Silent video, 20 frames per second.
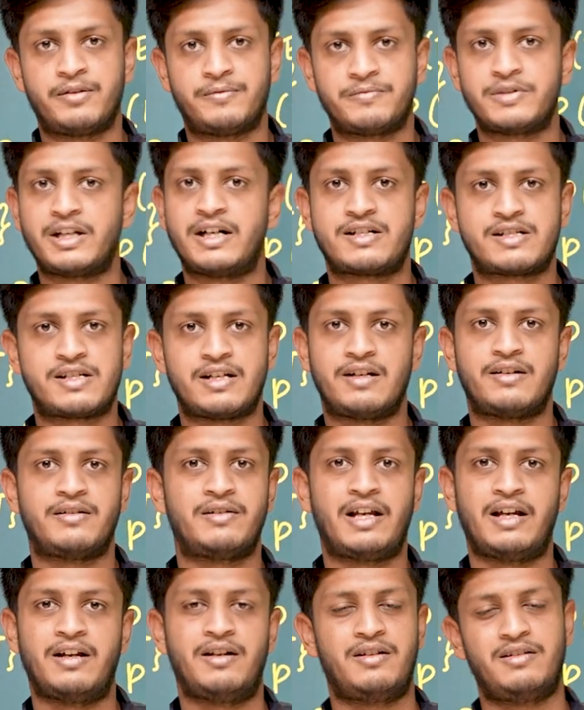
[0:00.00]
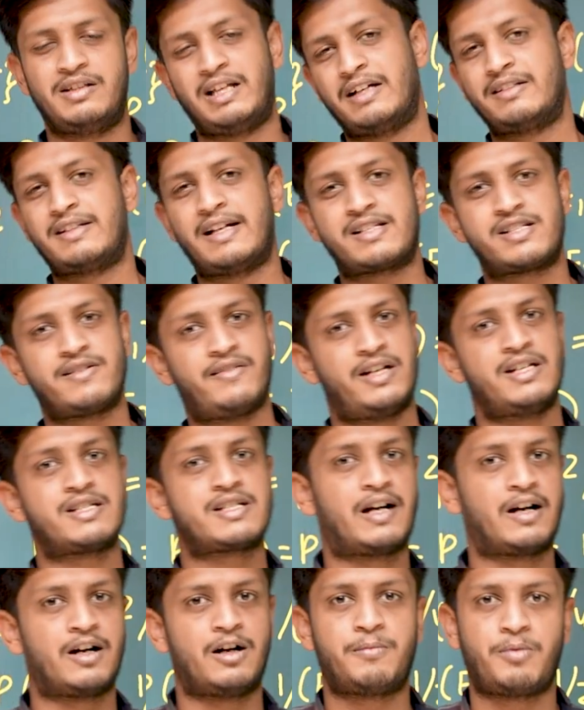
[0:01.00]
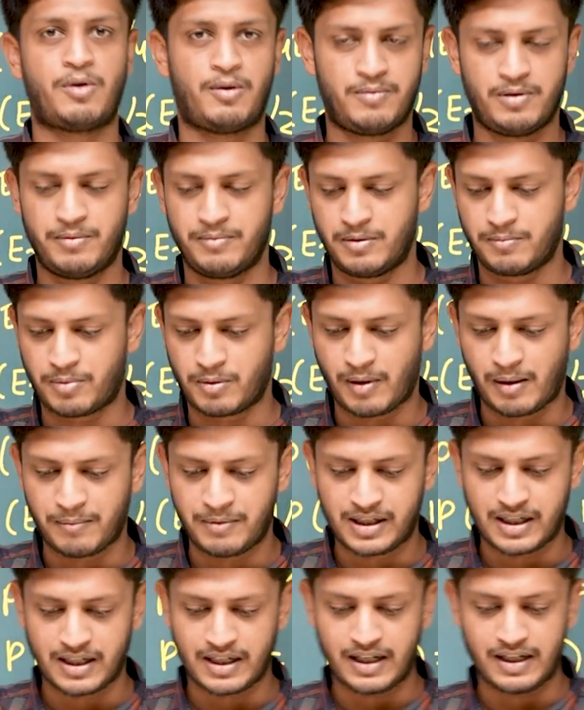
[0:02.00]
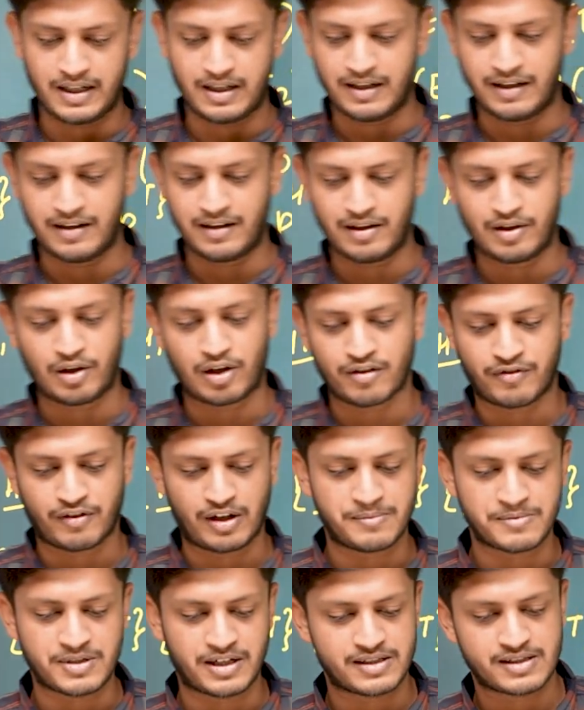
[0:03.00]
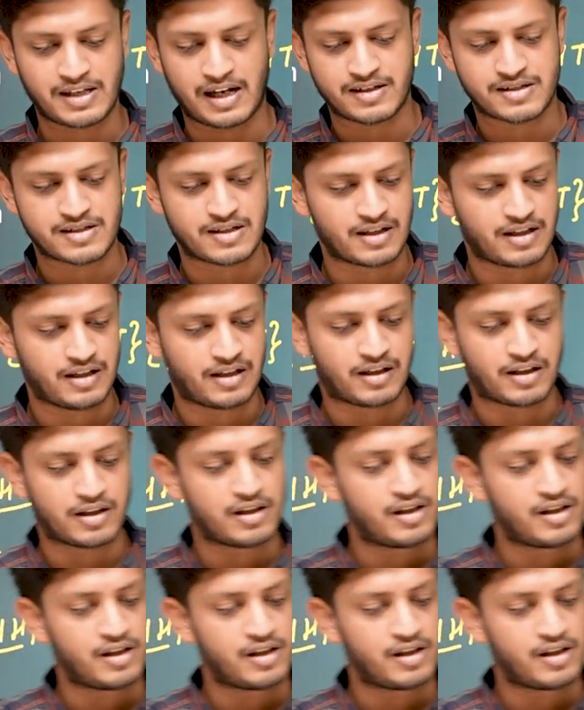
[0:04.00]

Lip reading: let's say like that's a very standard problem in probability, right? A lot of times it is asked in GATE.